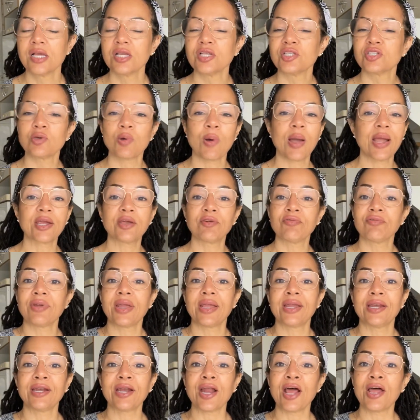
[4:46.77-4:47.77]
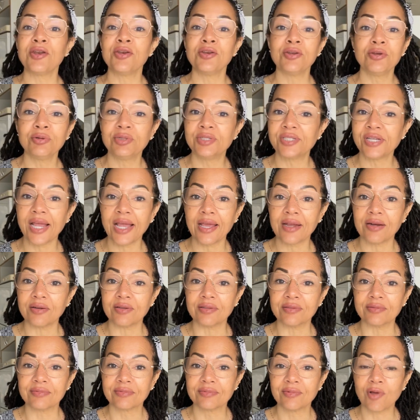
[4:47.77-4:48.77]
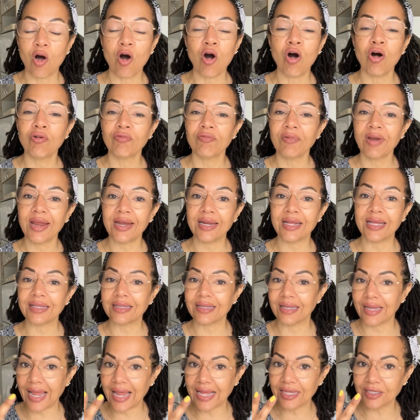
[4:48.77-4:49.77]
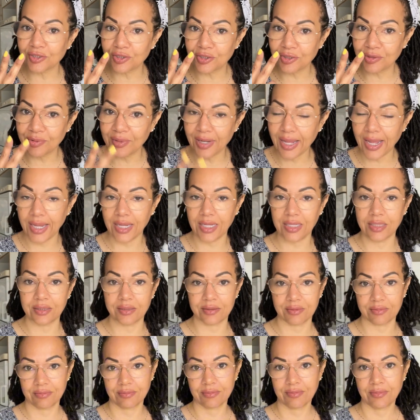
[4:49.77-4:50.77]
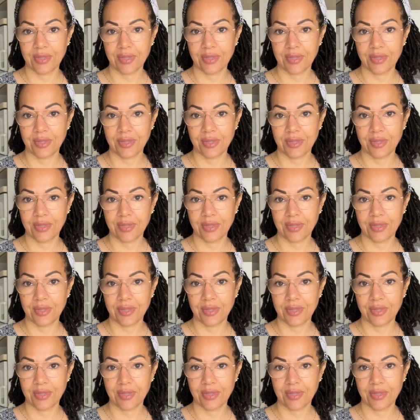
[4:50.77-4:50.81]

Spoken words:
So I created a new channel already in the last 2 days.